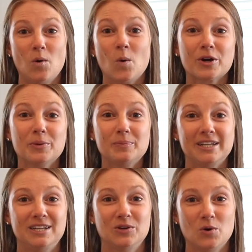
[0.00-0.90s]
or
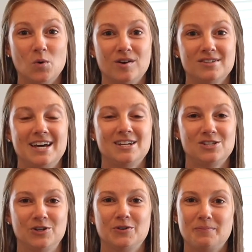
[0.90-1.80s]
complete the course at a
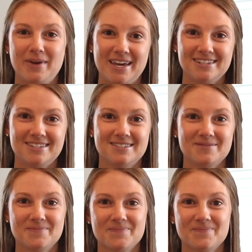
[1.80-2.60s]
certain pace.